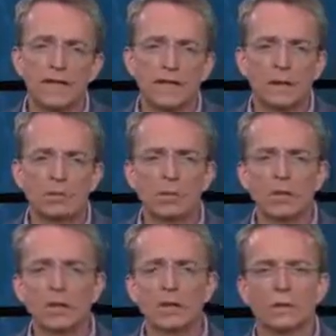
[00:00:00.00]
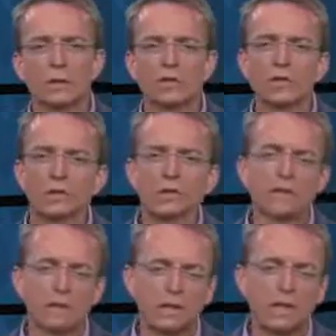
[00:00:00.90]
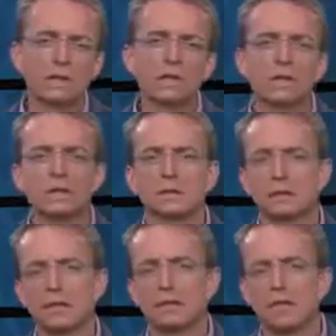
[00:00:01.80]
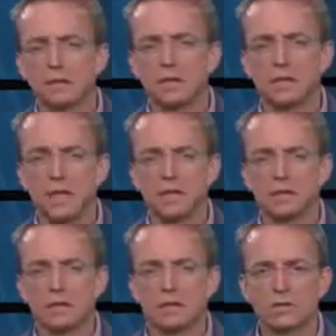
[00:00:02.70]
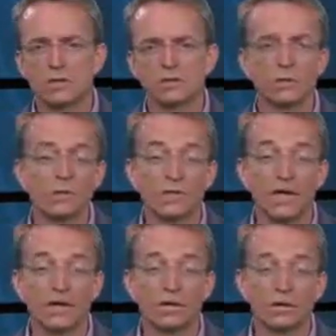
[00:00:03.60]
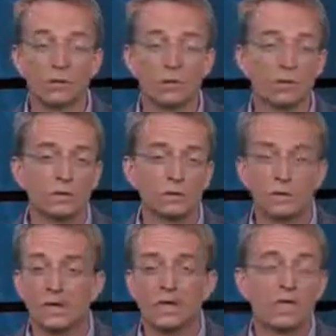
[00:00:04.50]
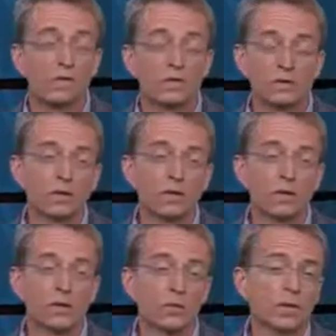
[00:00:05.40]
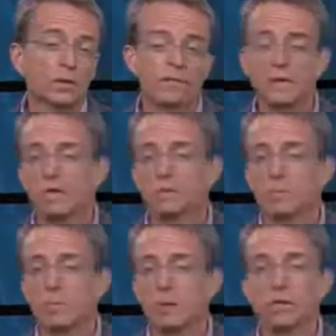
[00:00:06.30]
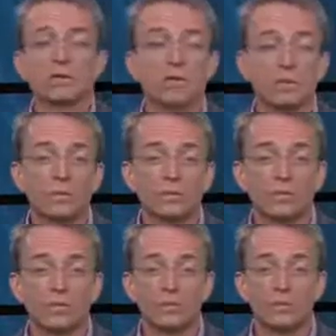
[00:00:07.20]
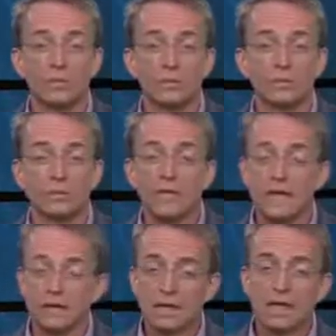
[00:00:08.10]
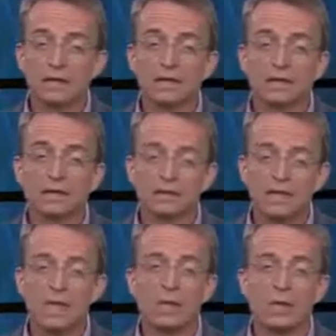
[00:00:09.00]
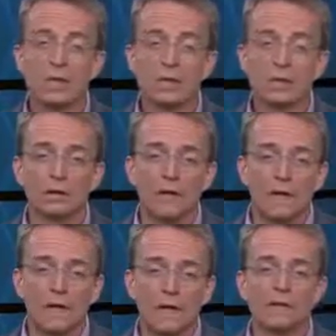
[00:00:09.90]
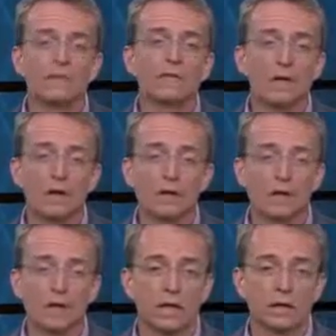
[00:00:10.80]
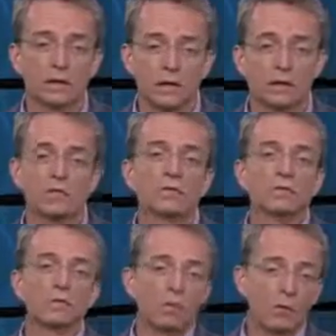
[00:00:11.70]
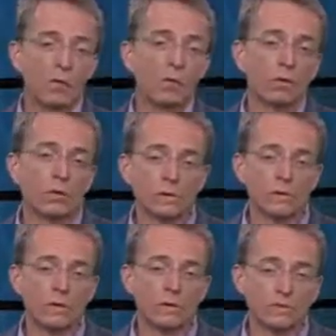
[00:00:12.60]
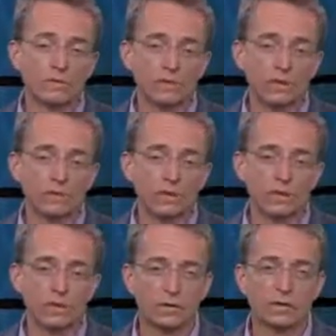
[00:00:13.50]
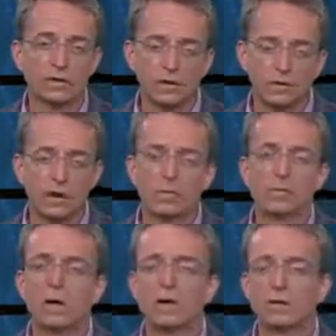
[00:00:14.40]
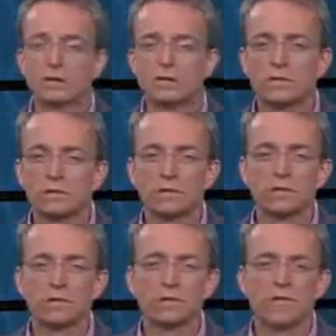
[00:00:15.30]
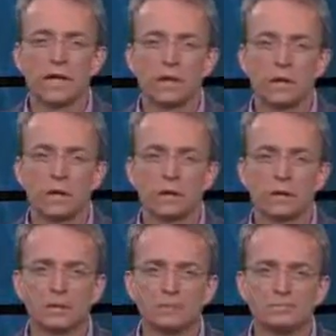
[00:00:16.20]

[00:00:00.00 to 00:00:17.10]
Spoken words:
And we're working with some of the leading telecommunication and service providers in the world. And we're thrilled with a major partnership with Vodafone, who's taking the VMware NFV architecture into the core of their infrastructure. Great progress in the service provider market.